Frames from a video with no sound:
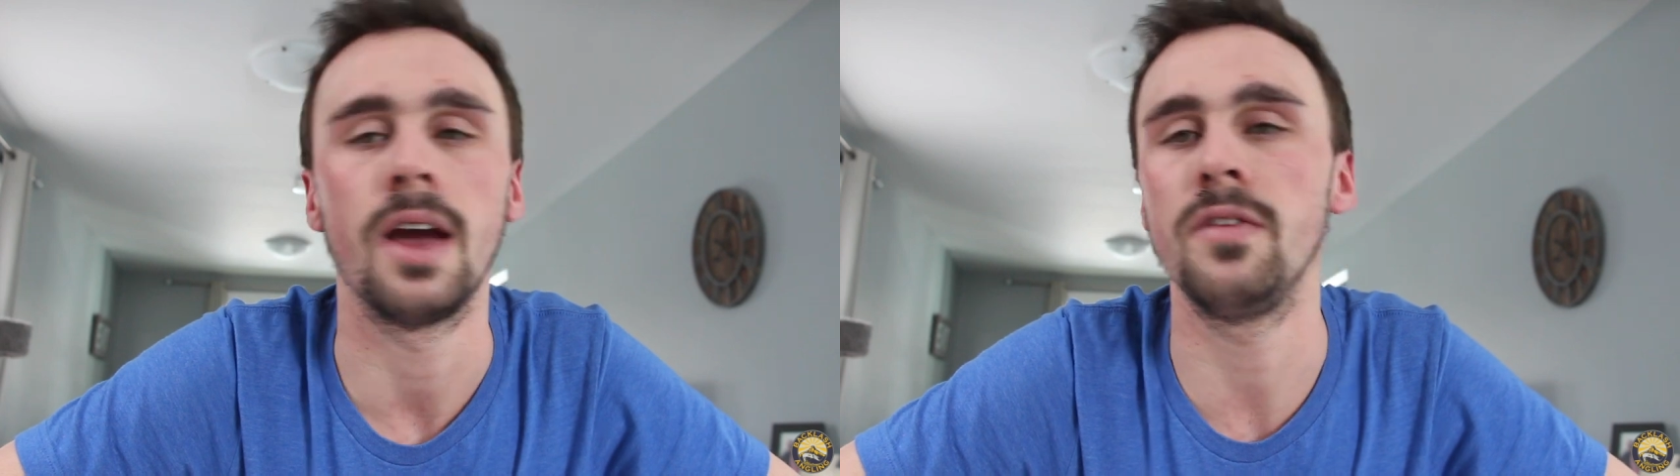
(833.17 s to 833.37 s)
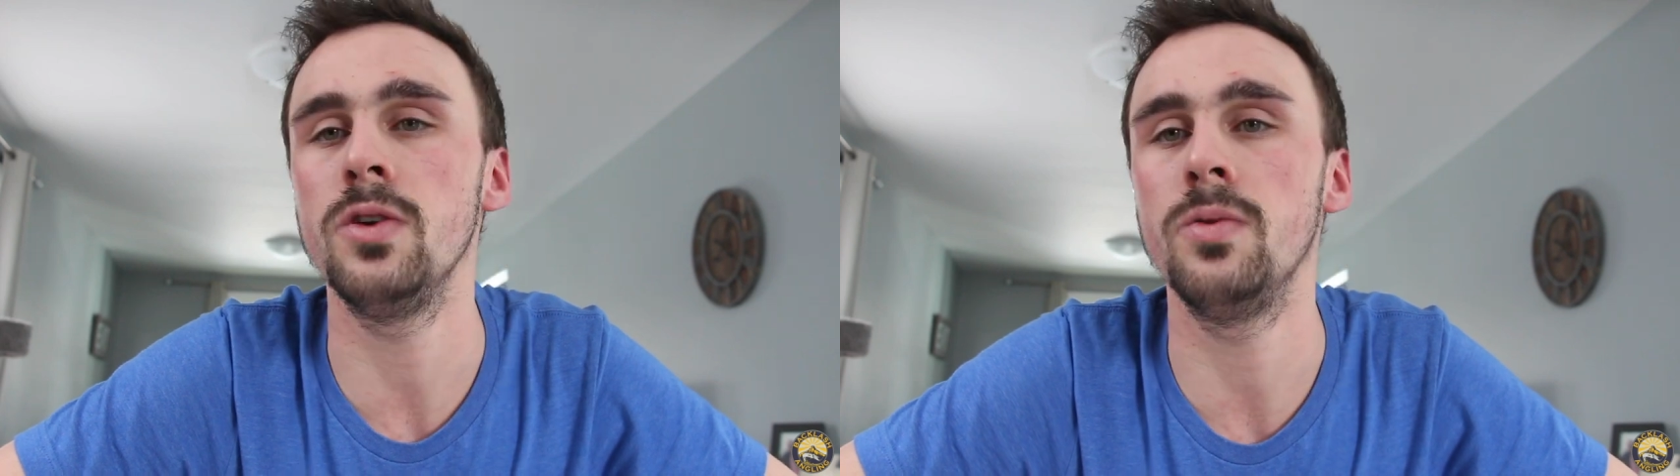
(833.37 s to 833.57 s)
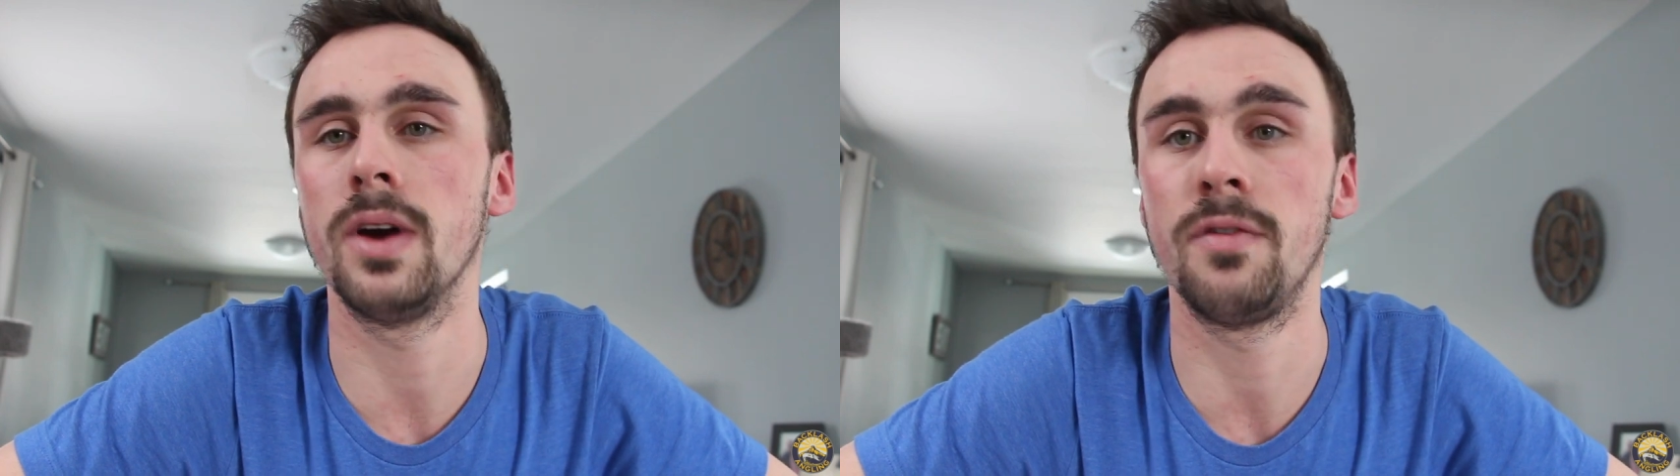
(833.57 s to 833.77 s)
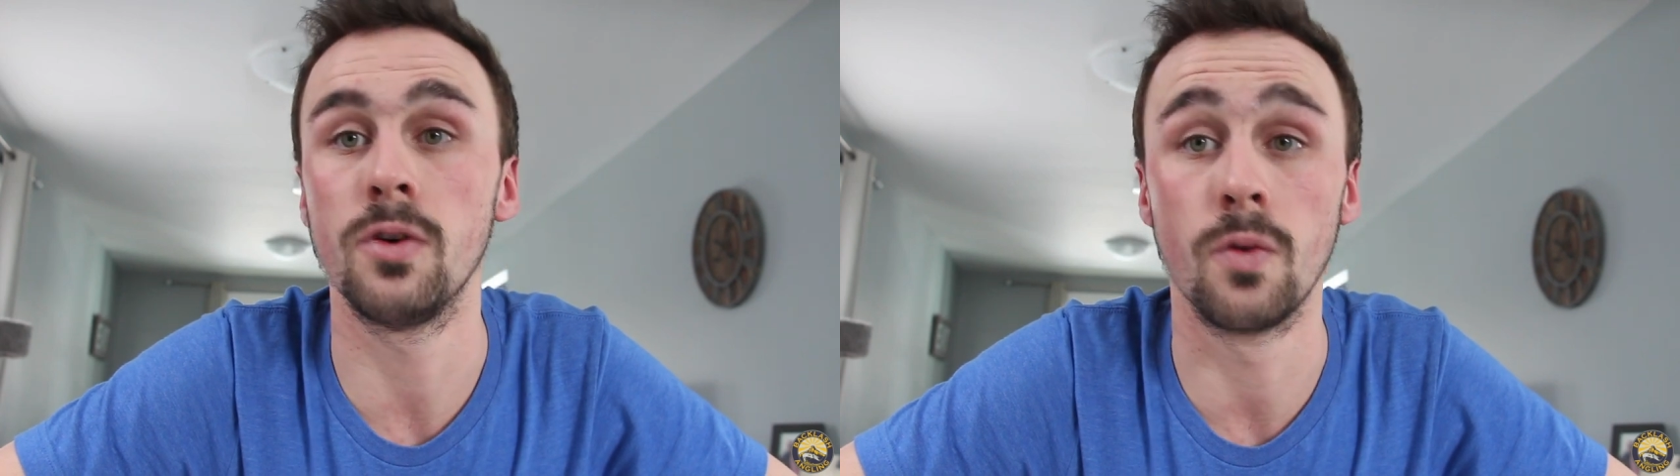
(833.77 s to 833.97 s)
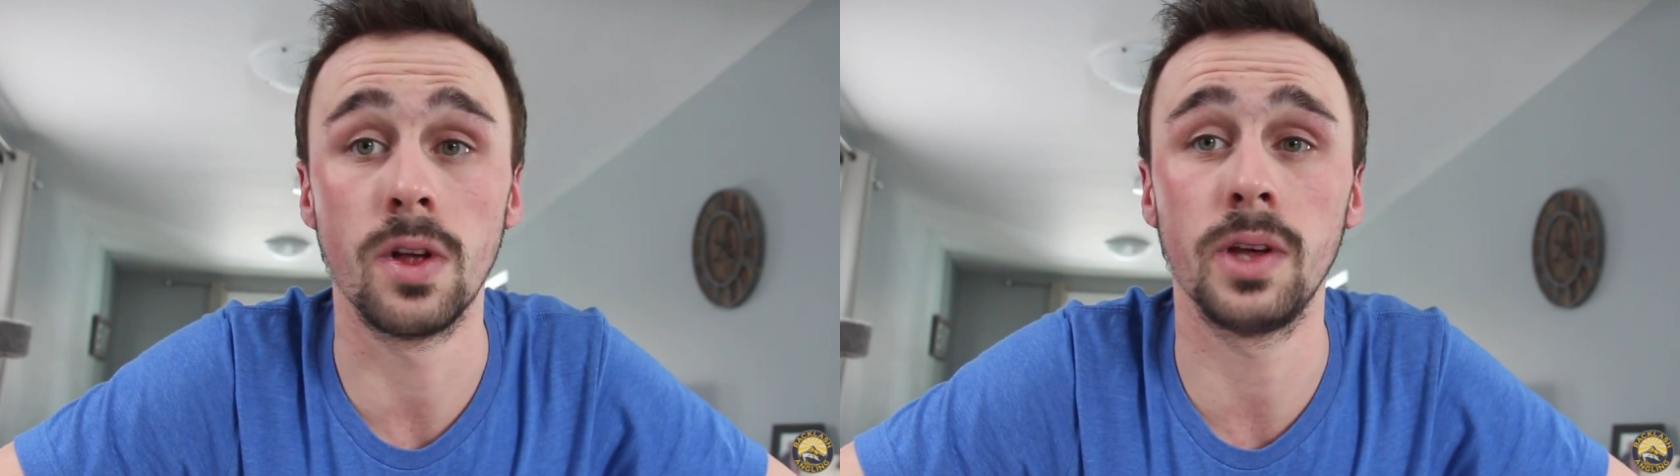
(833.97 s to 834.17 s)
If you if
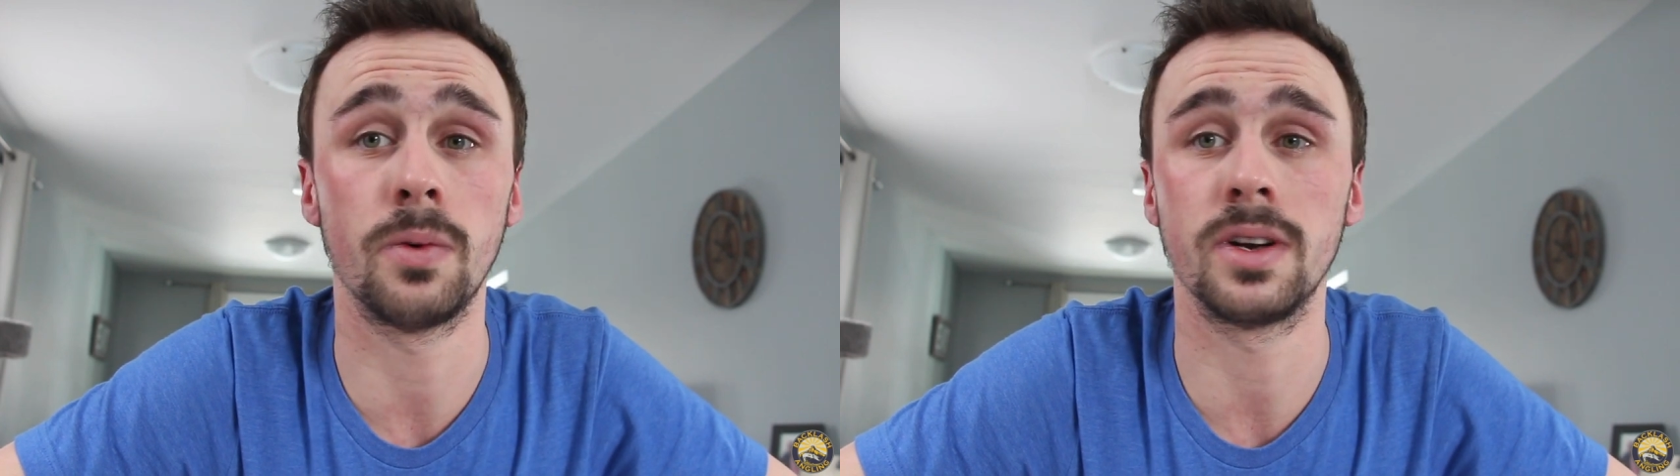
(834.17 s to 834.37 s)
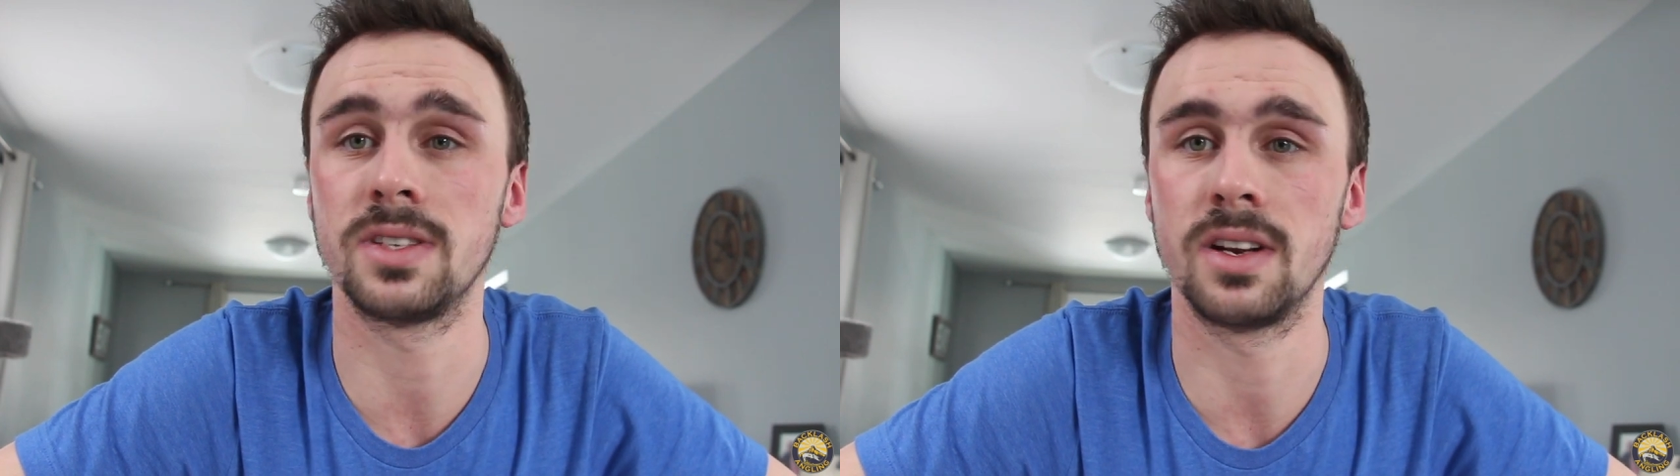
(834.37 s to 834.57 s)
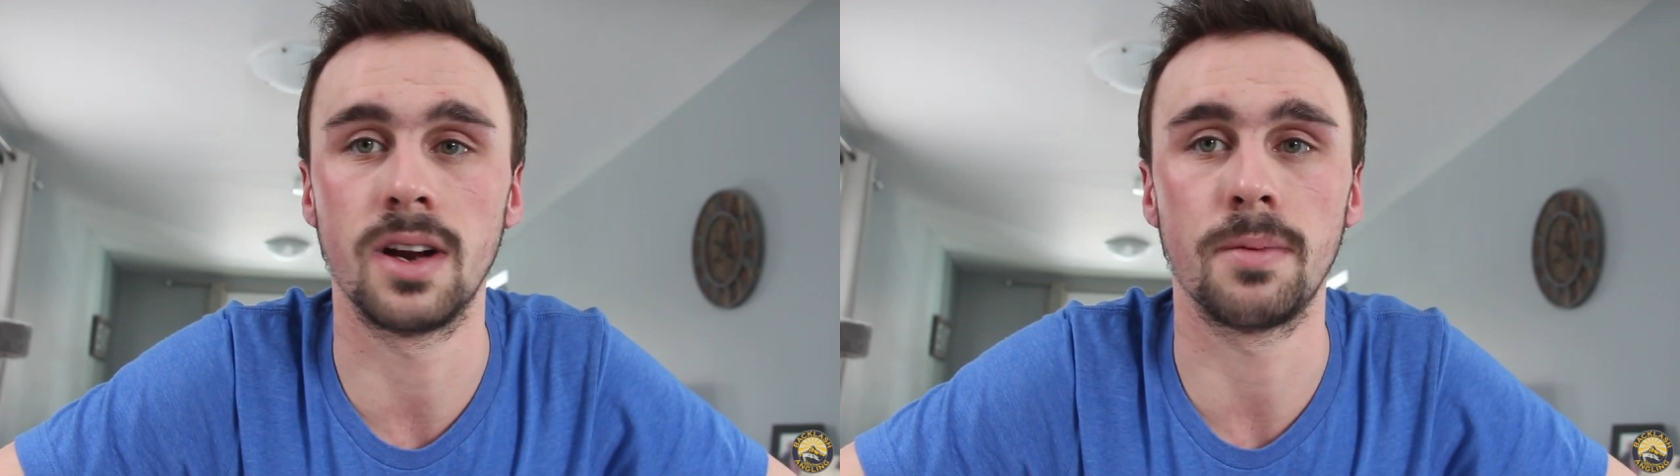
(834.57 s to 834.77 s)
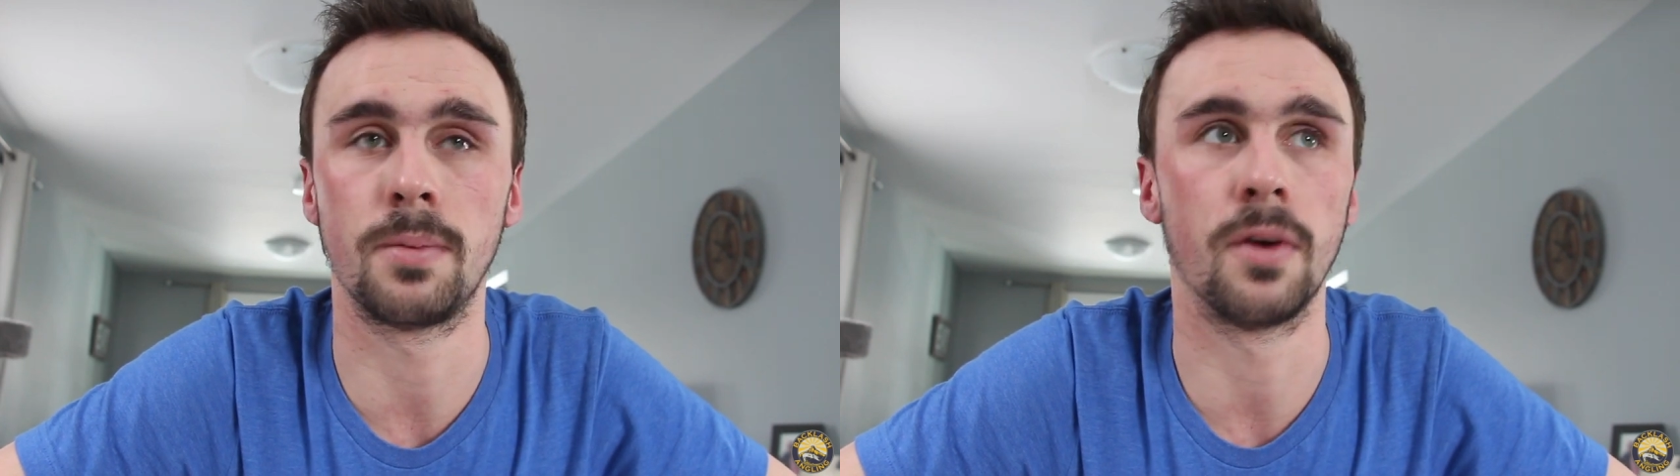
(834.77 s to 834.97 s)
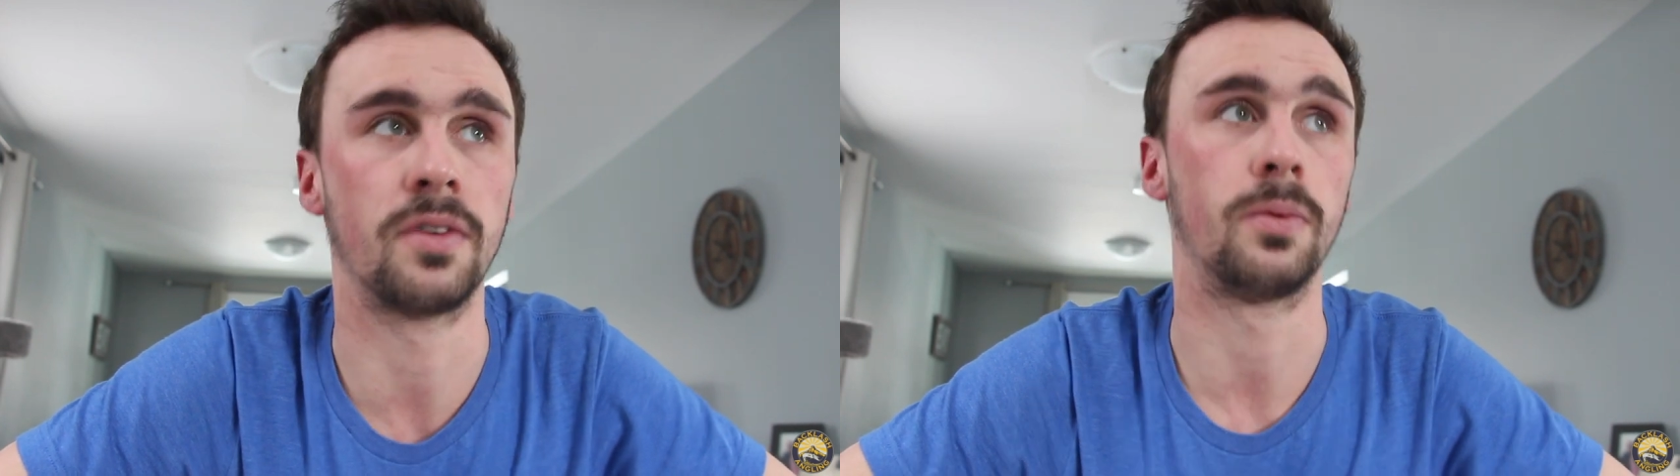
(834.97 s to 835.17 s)
you really want to set it up
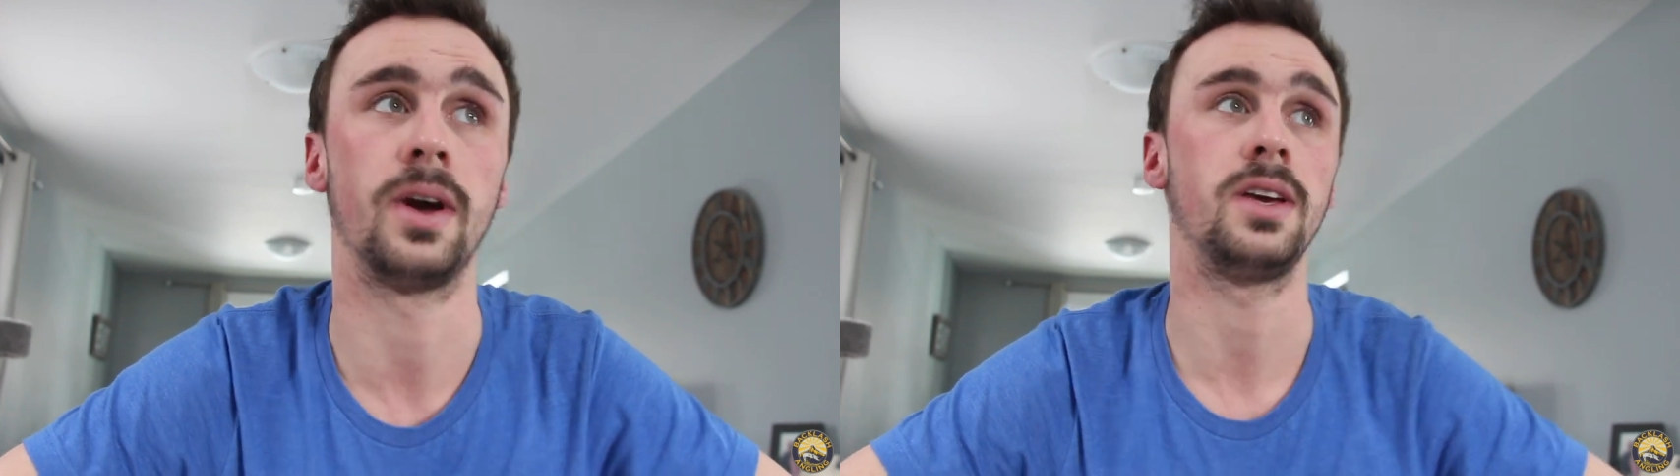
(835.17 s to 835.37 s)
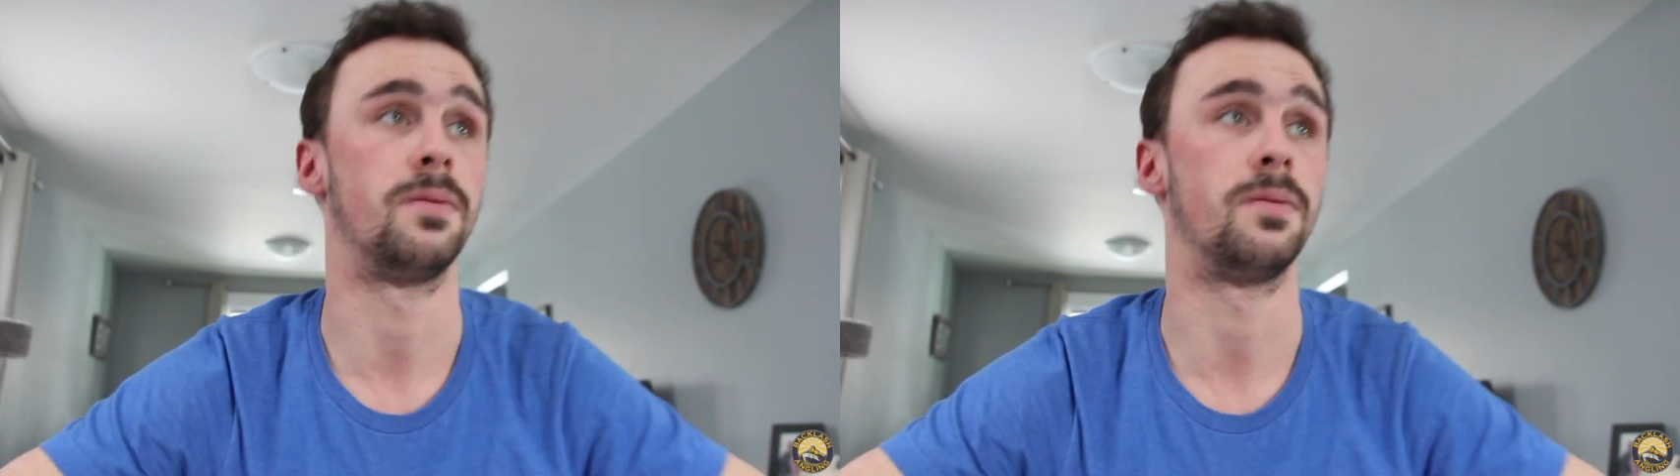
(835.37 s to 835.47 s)
the perfect way,